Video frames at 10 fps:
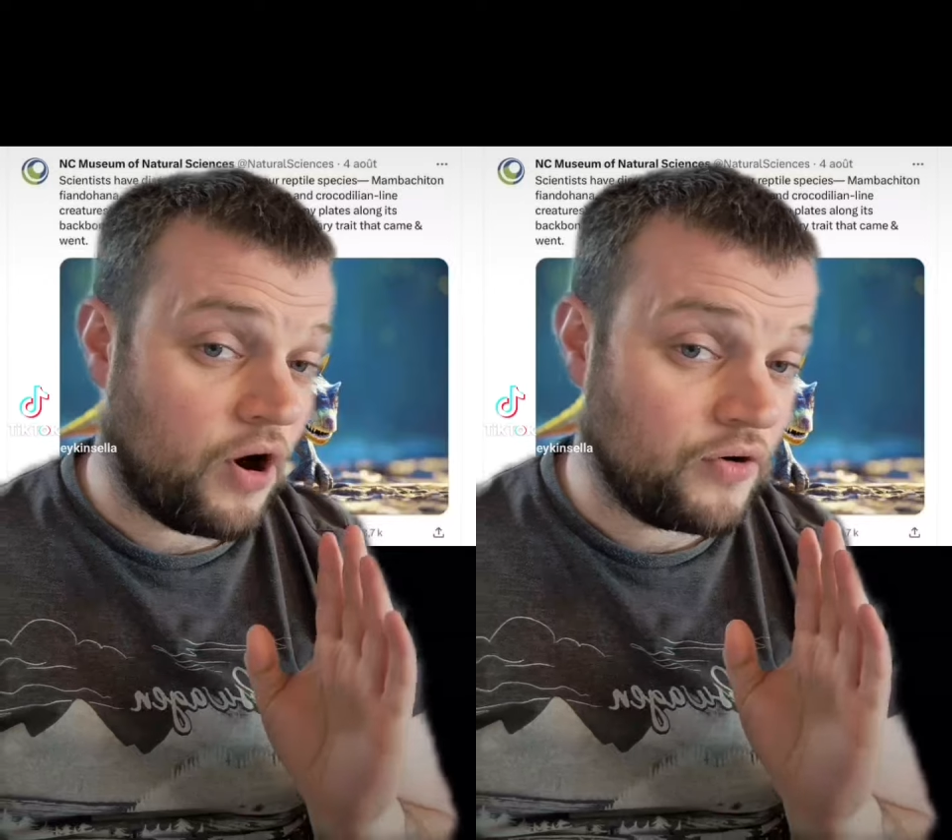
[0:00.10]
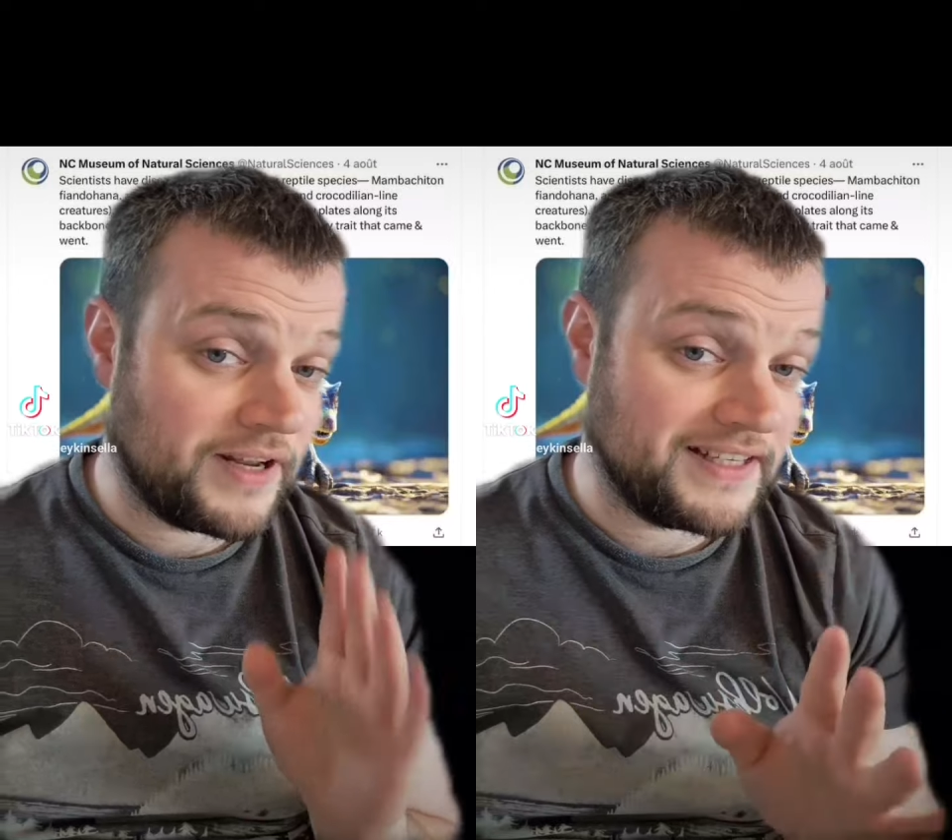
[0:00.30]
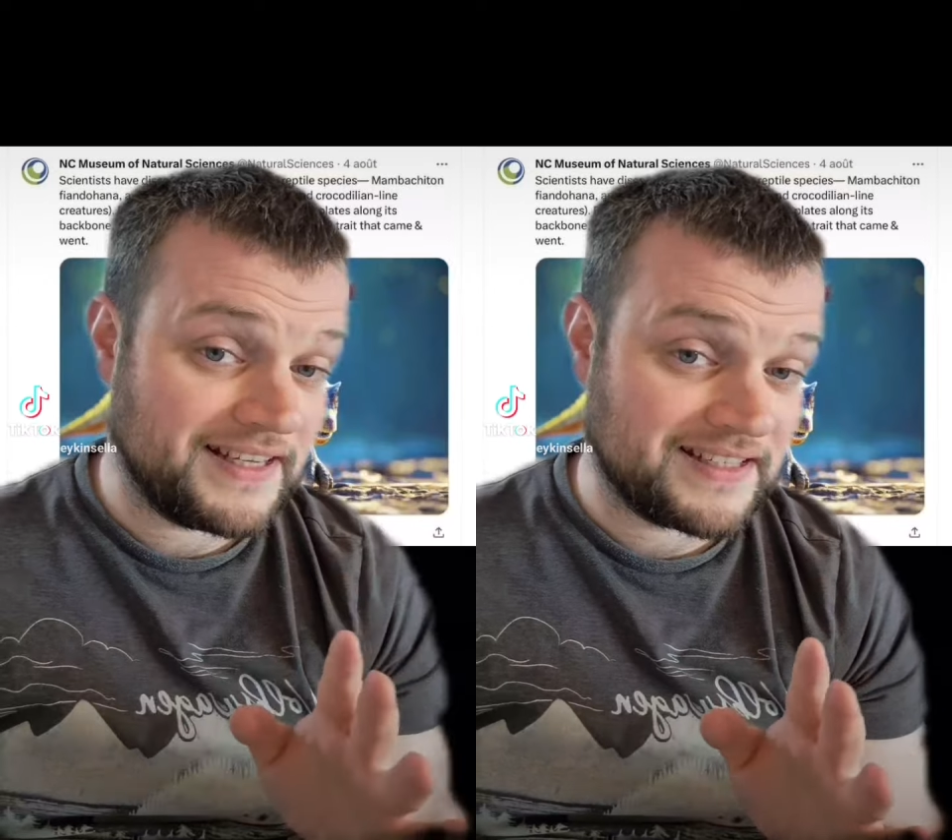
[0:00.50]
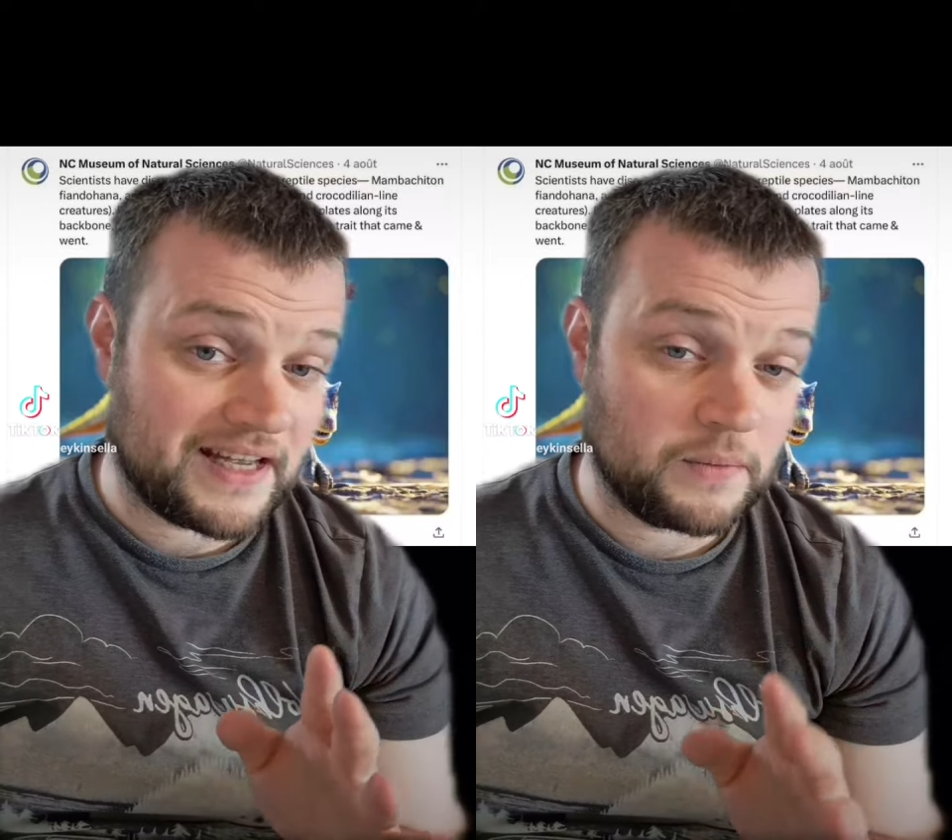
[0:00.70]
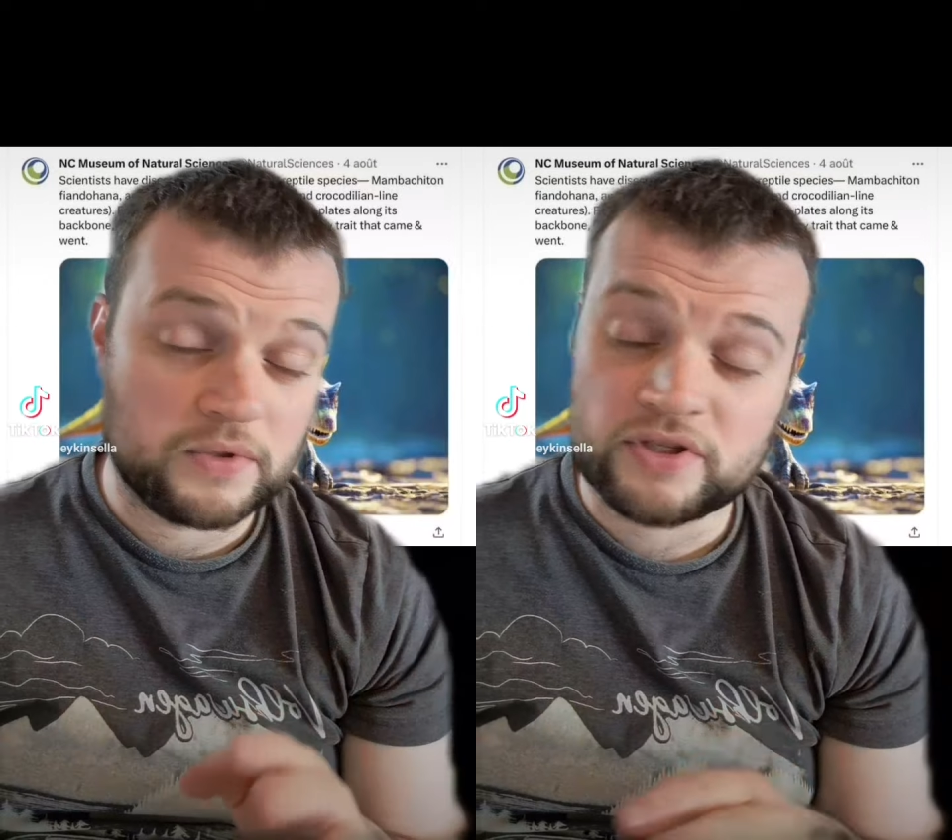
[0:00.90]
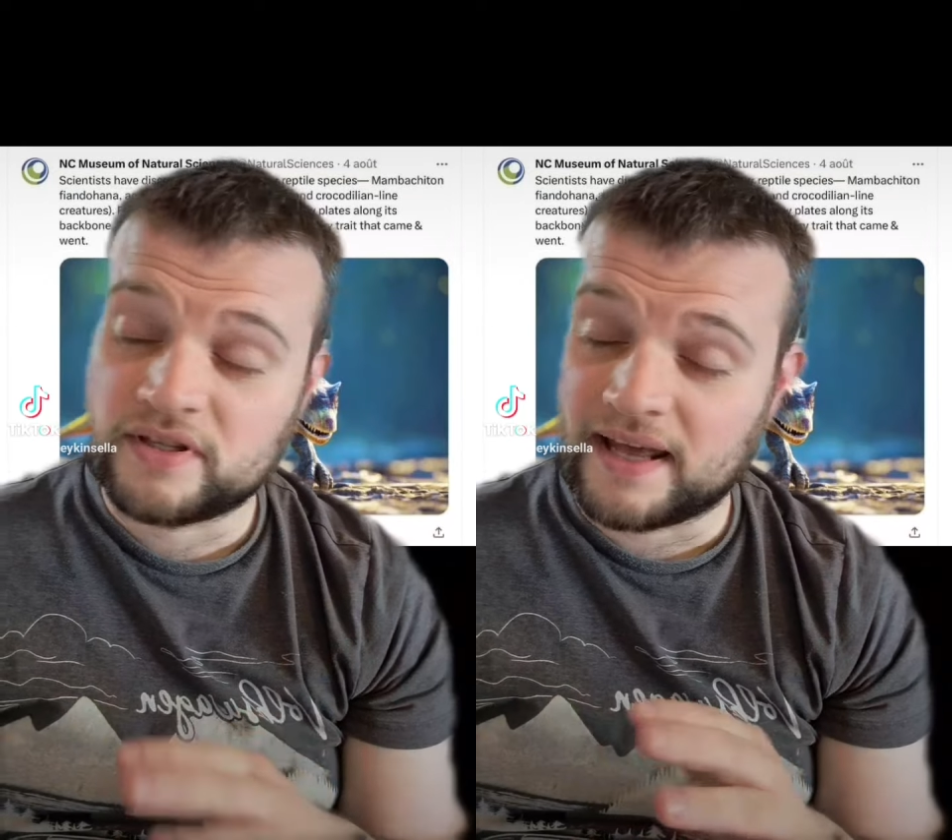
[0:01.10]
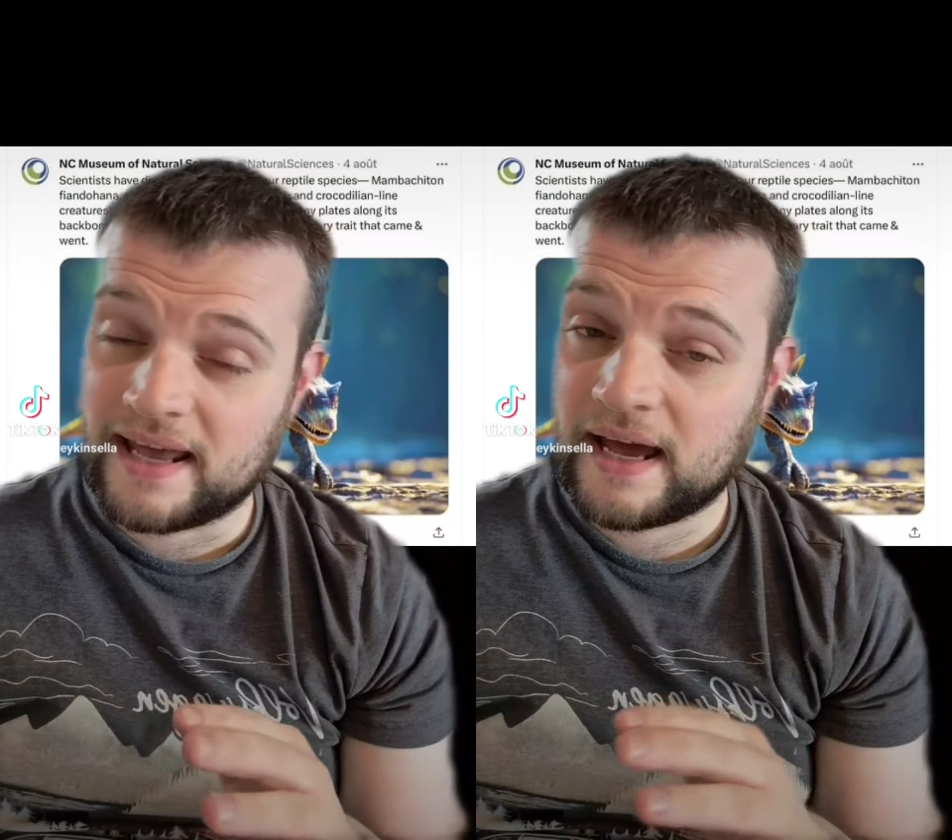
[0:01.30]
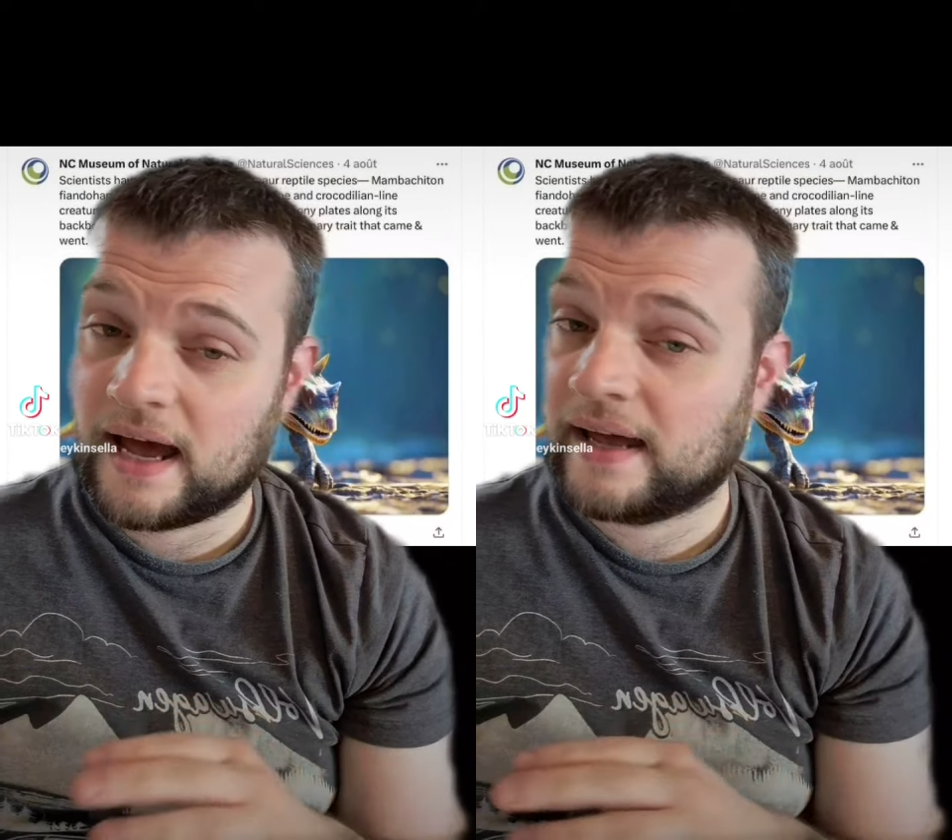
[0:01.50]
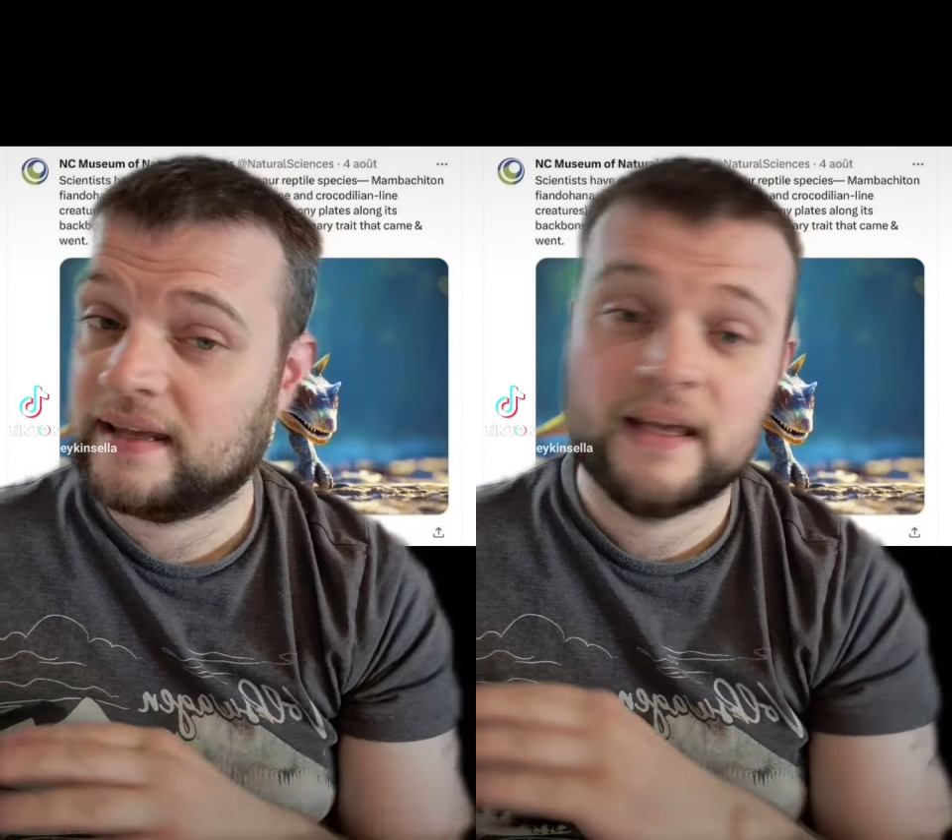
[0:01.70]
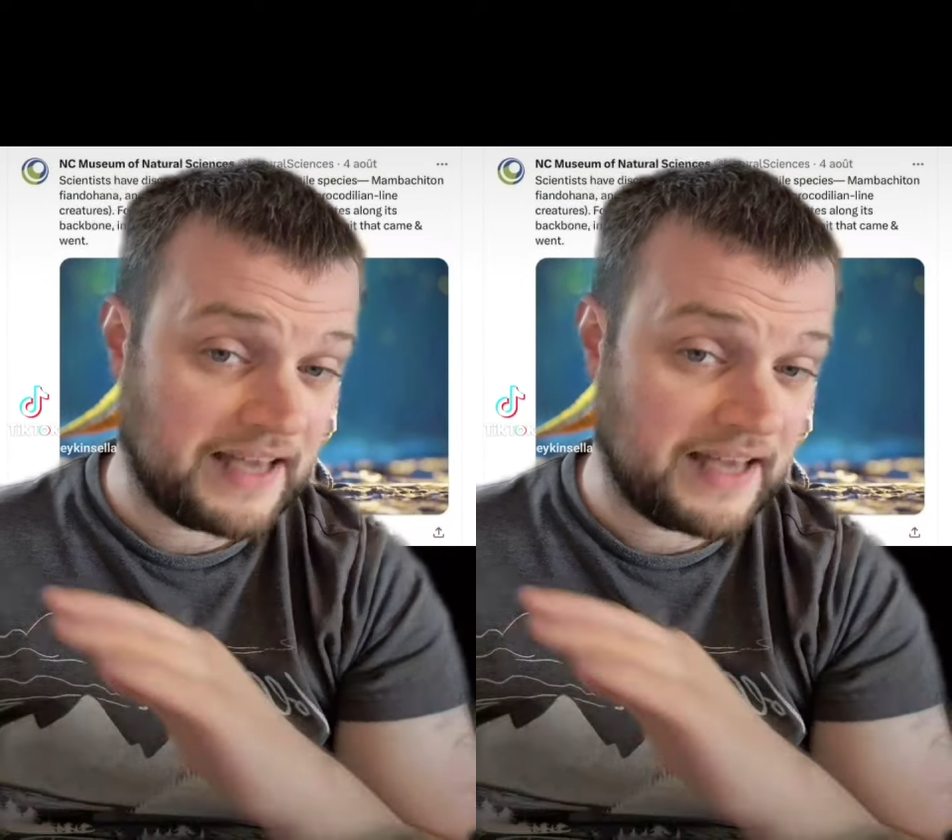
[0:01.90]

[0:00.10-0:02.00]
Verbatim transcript: already established that AI